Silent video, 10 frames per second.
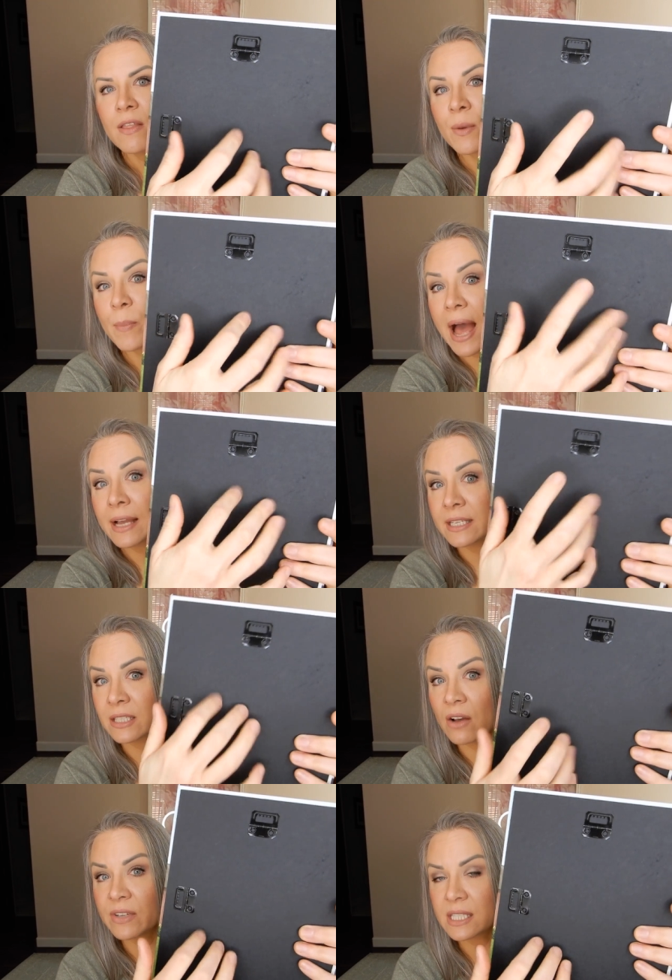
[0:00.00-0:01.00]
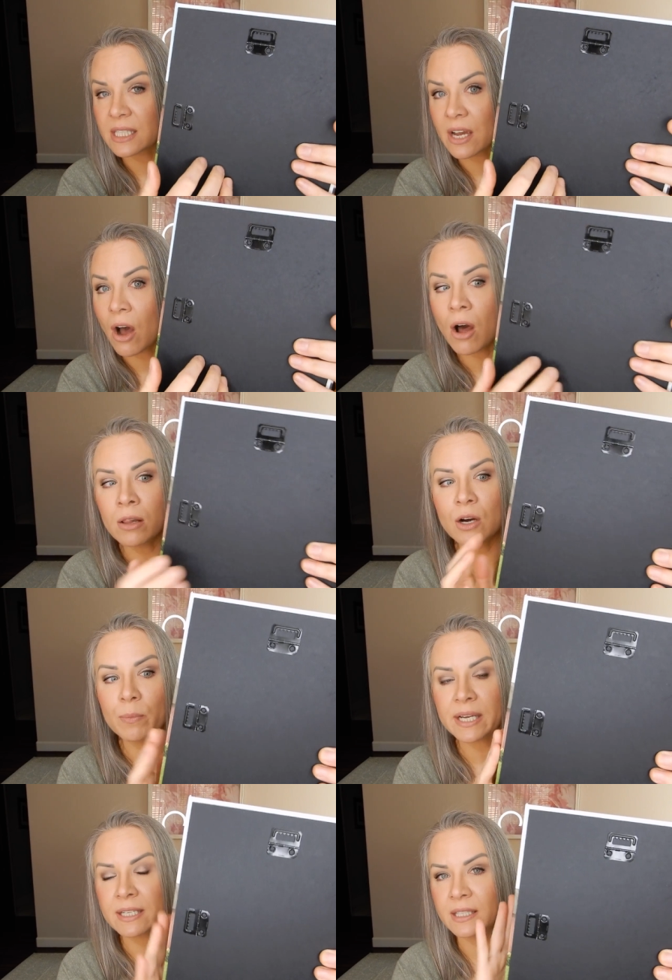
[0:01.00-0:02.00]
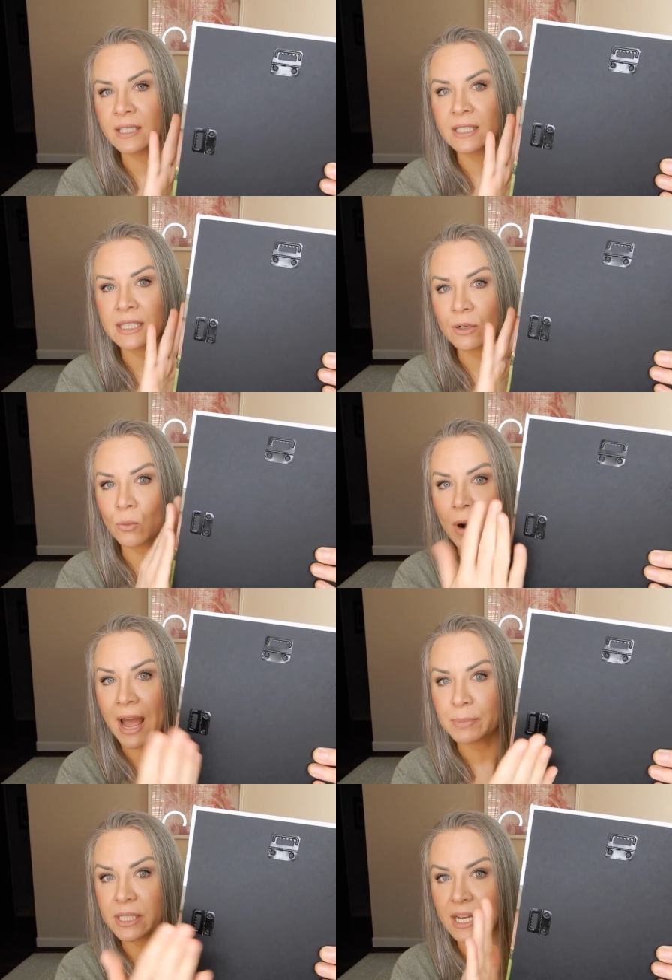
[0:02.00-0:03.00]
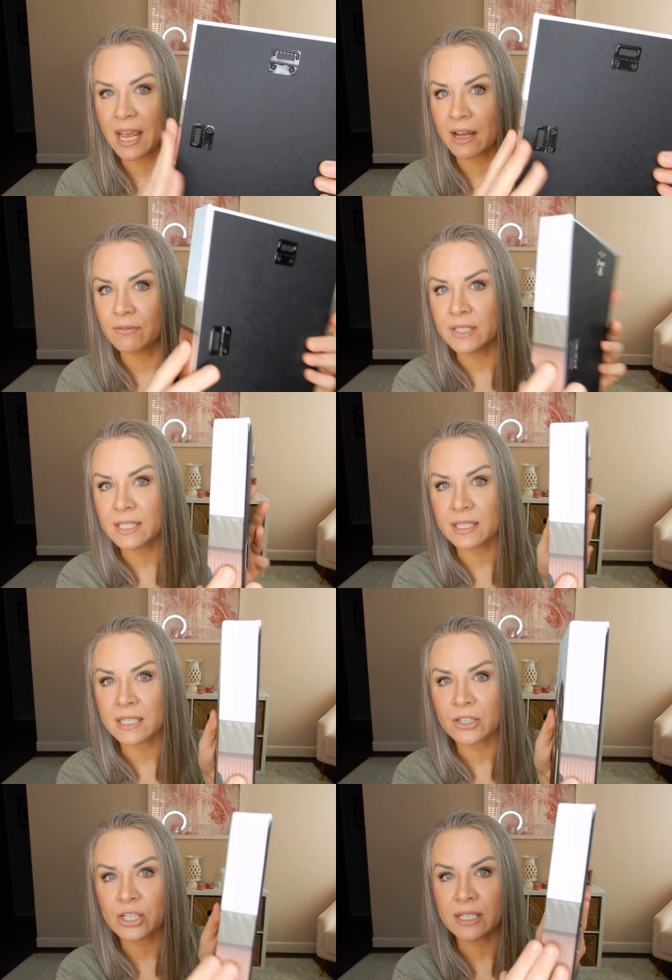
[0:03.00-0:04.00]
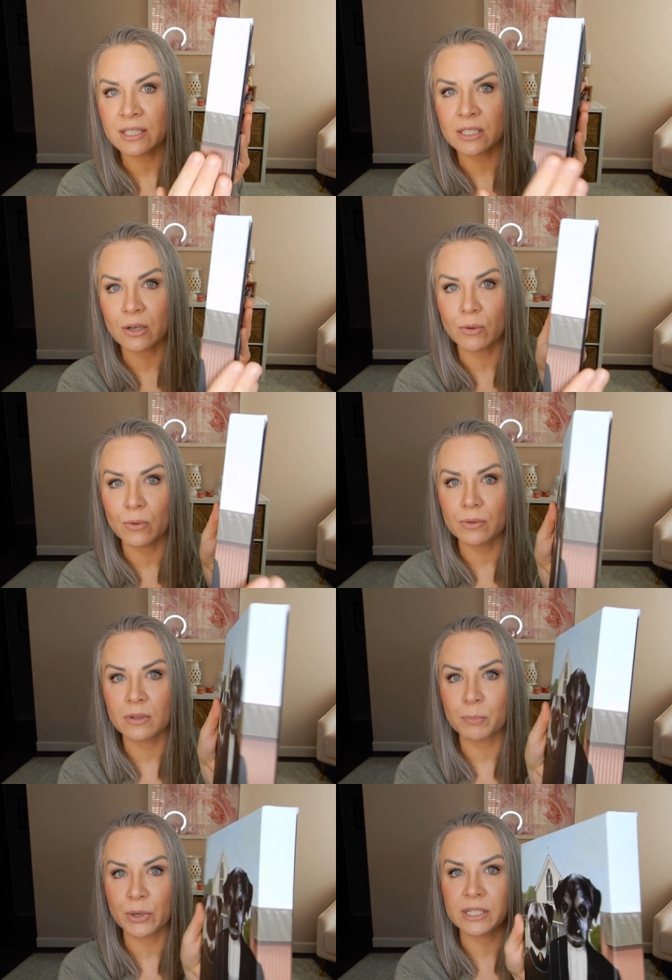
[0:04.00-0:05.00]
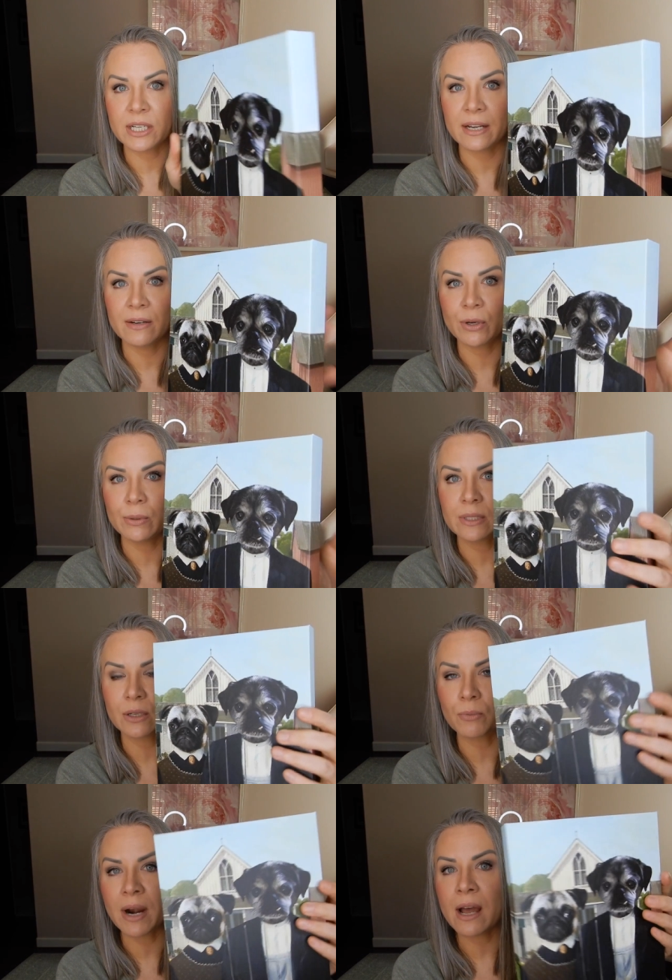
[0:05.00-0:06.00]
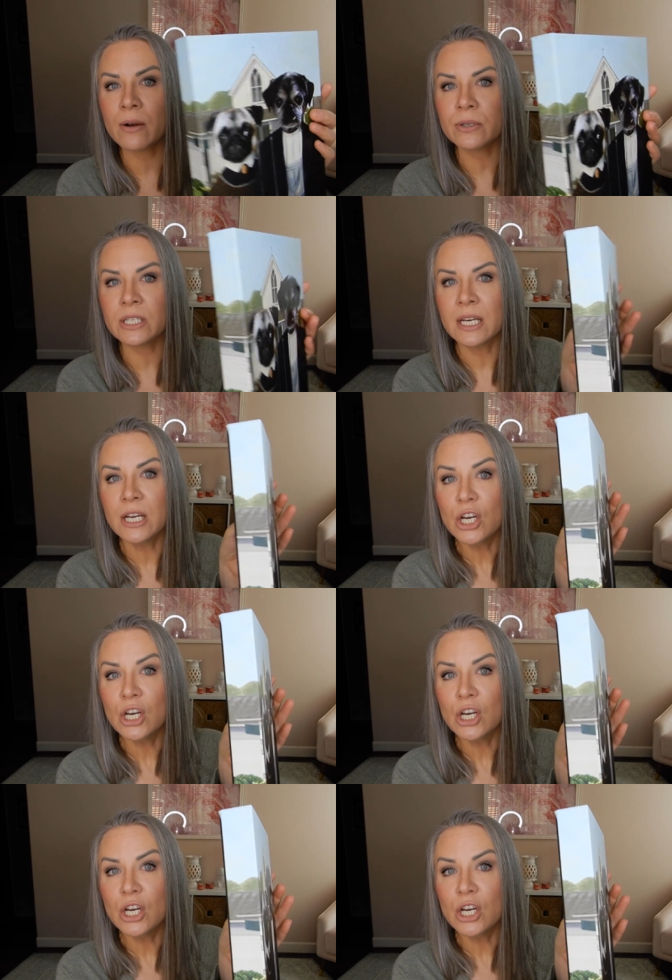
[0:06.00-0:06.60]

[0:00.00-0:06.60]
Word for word: The back is obviously hollow because this is like a wrapped canvas essentially, so the print kind of goes around.